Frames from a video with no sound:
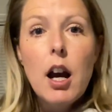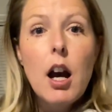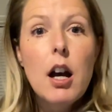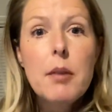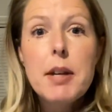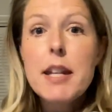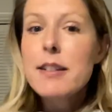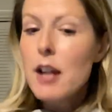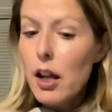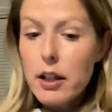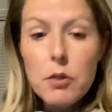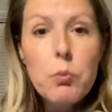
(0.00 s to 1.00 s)
um, and
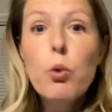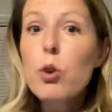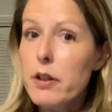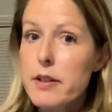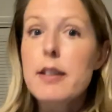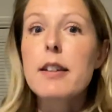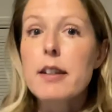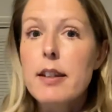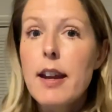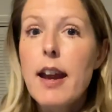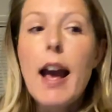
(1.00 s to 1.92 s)
not unwarranted.